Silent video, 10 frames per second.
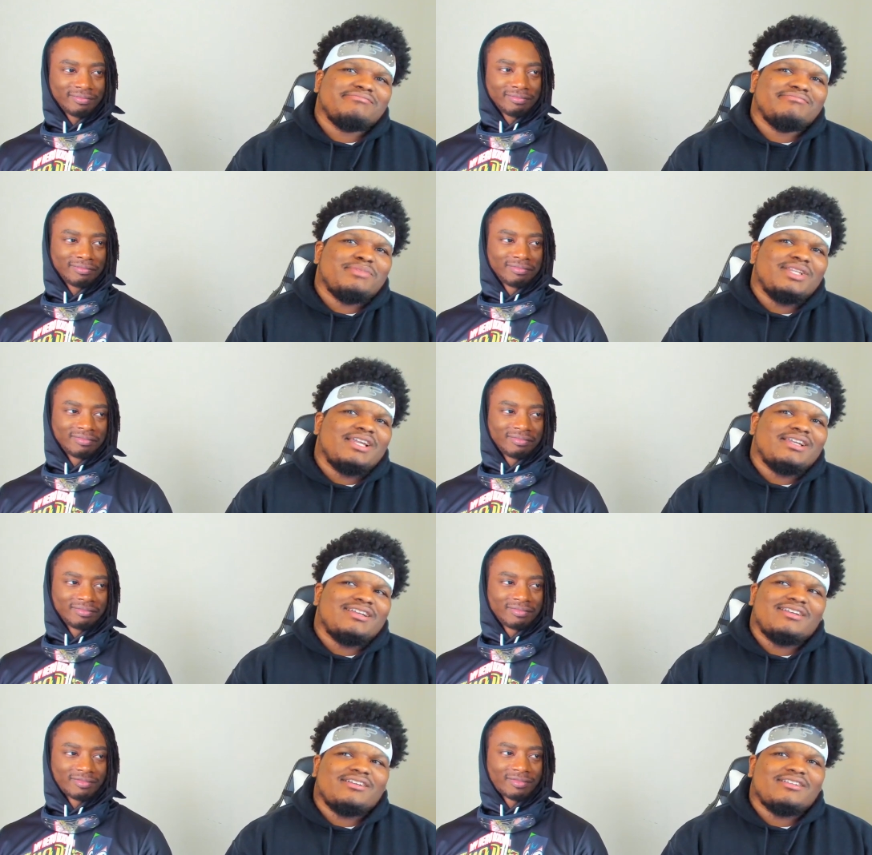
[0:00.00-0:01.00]
Speaker 1: be like,
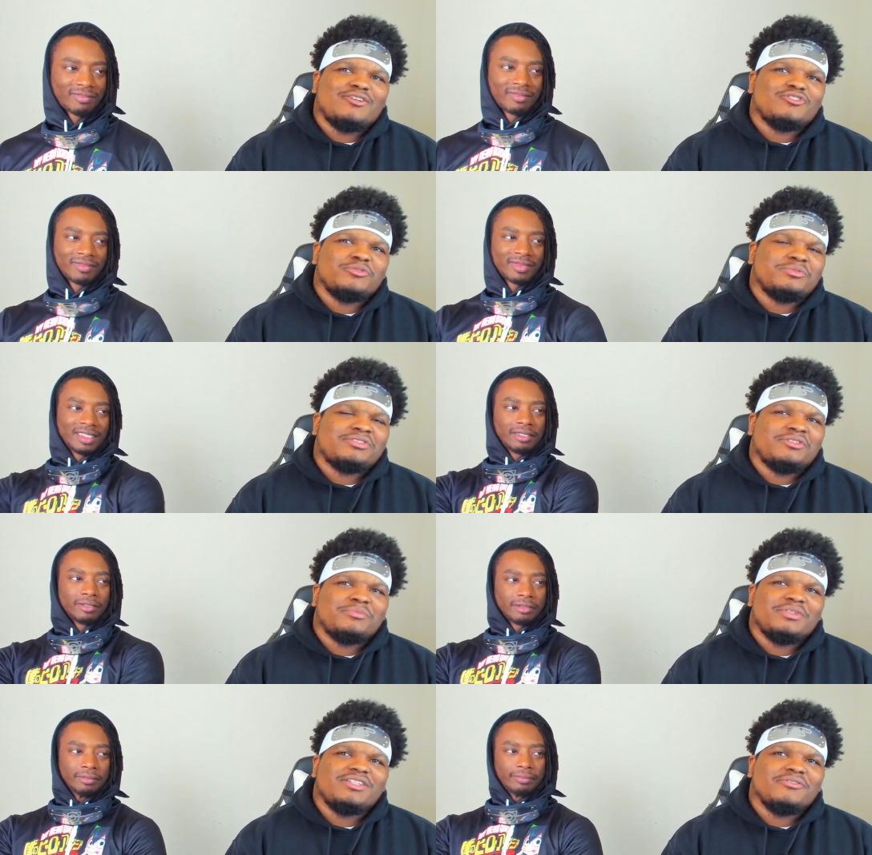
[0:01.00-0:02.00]
ah, oh, Kona was still
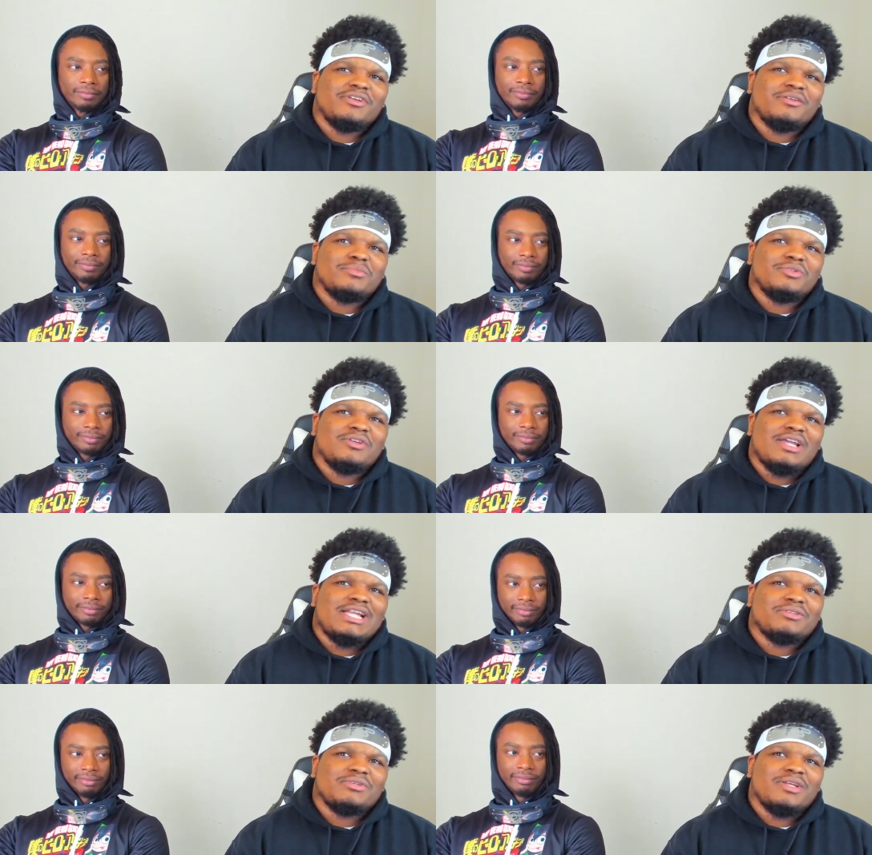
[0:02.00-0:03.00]
beating Grand Blue out of
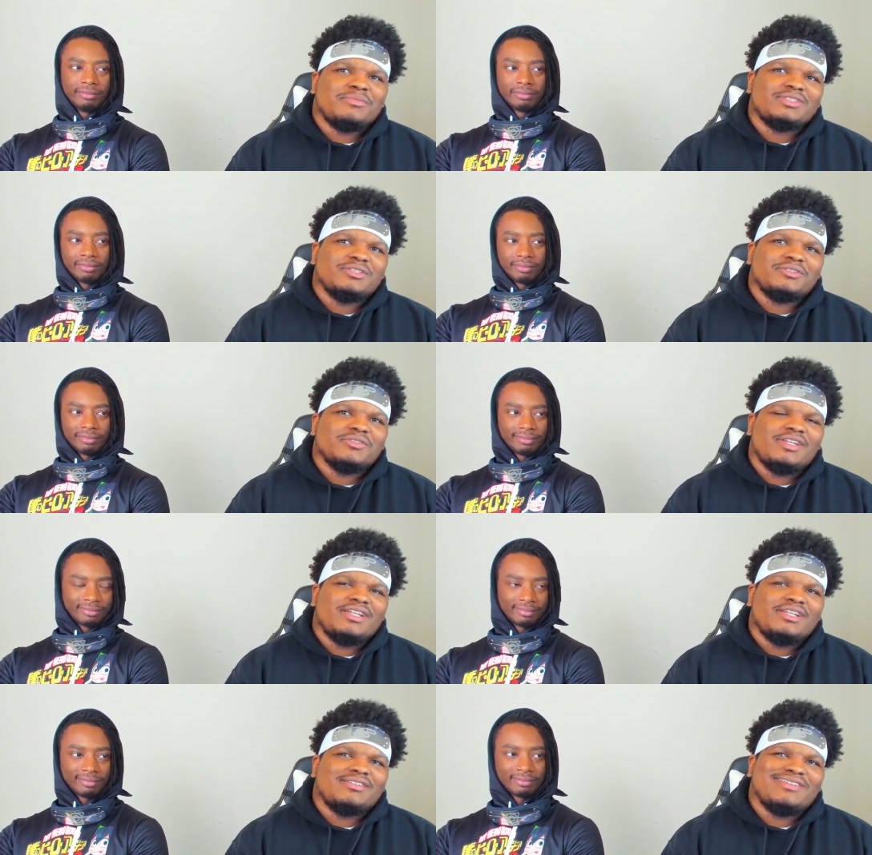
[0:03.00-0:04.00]
three episodes right now.
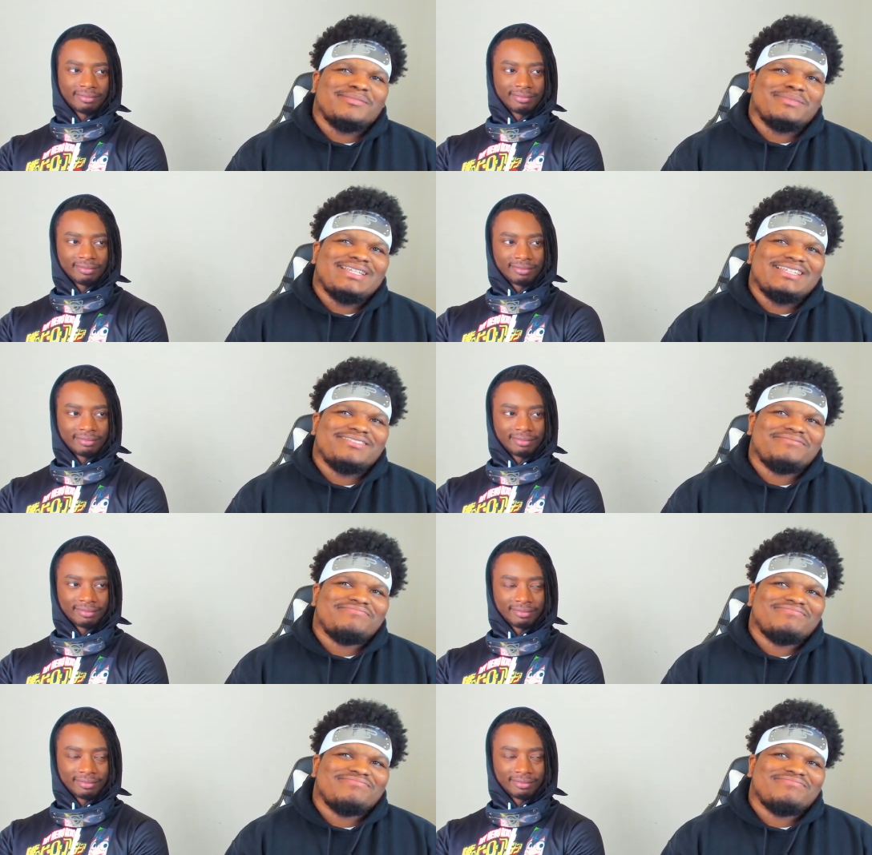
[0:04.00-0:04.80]
I mean,